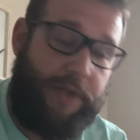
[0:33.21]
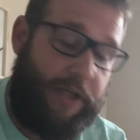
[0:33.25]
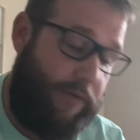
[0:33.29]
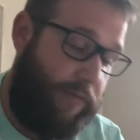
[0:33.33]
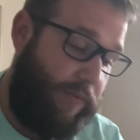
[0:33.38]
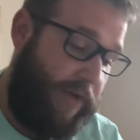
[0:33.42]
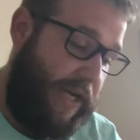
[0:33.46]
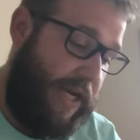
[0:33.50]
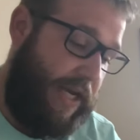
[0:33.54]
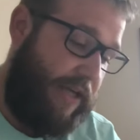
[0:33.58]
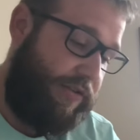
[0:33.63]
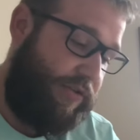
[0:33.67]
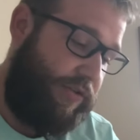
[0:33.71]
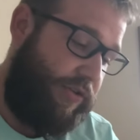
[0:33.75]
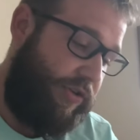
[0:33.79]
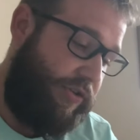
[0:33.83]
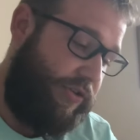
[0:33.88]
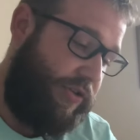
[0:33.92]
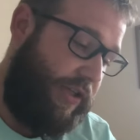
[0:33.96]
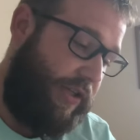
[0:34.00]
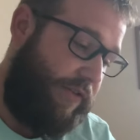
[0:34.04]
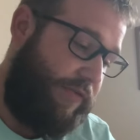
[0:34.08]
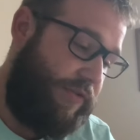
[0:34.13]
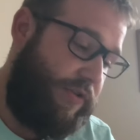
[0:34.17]
and we asked
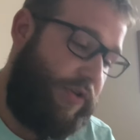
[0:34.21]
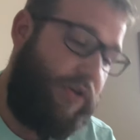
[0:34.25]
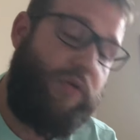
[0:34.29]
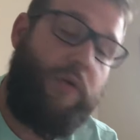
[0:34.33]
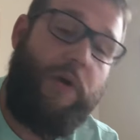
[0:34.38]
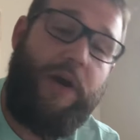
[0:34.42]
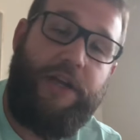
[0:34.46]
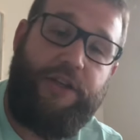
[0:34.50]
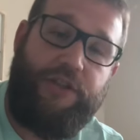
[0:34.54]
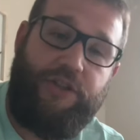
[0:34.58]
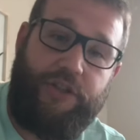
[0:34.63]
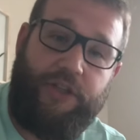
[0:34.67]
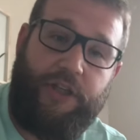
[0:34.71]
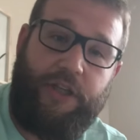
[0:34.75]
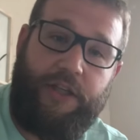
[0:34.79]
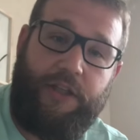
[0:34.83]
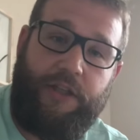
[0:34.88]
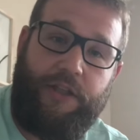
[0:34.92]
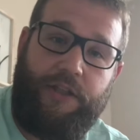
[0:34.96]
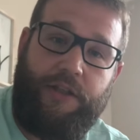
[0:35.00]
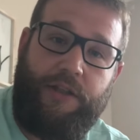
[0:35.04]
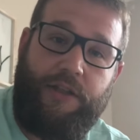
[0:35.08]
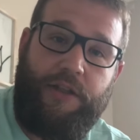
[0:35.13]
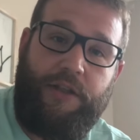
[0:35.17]
ourselves the question
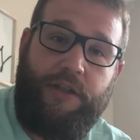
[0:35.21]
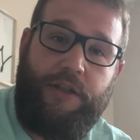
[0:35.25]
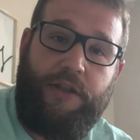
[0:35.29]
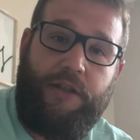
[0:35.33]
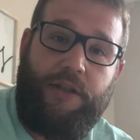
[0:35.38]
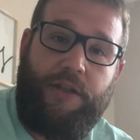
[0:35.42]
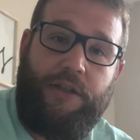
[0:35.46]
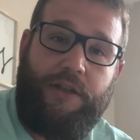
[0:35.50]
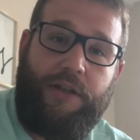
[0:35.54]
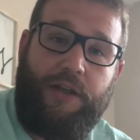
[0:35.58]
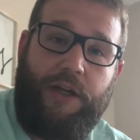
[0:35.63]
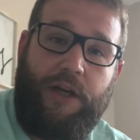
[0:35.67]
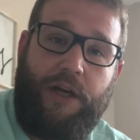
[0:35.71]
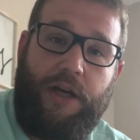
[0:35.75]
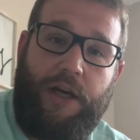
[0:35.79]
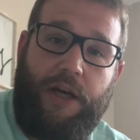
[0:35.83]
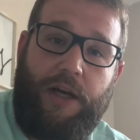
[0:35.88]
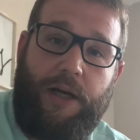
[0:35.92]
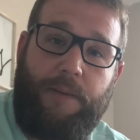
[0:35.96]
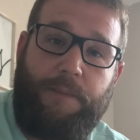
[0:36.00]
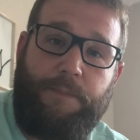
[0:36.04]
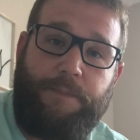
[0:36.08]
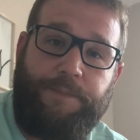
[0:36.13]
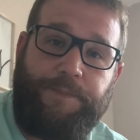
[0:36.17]

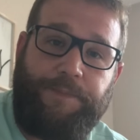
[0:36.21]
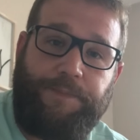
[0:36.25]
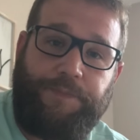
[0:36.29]
um,